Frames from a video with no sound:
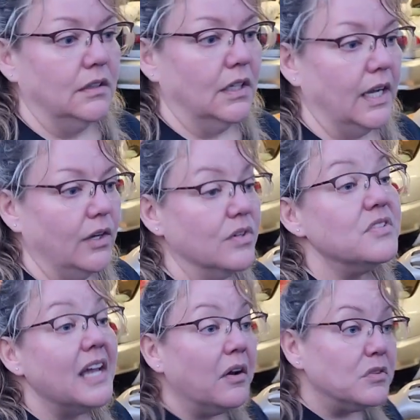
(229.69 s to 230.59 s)
I know it
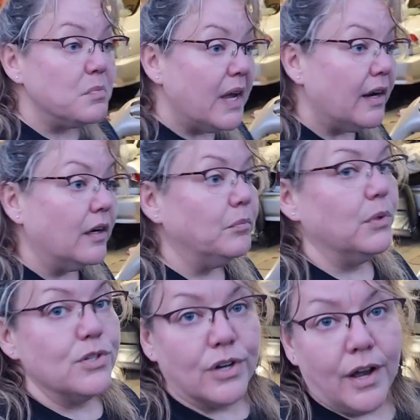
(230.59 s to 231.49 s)
sounds better,
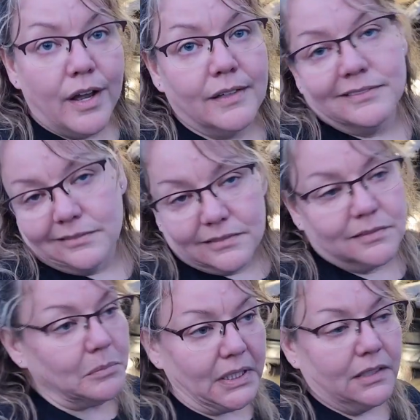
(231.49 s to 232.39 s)
push rod,
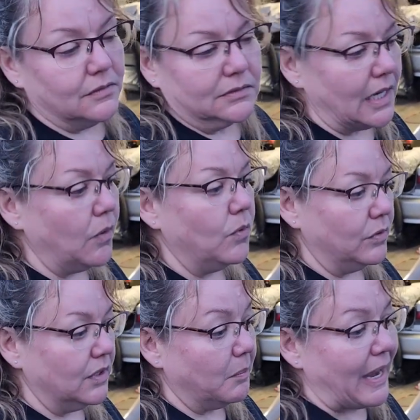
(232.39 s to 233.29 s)
but I want
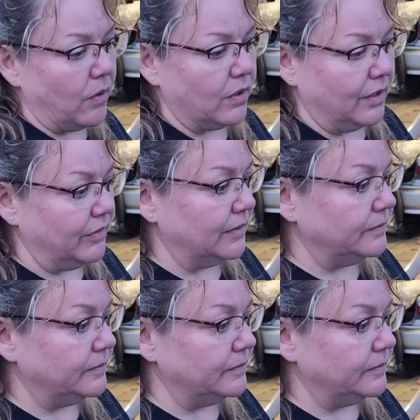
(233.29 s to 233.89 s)
the power of it.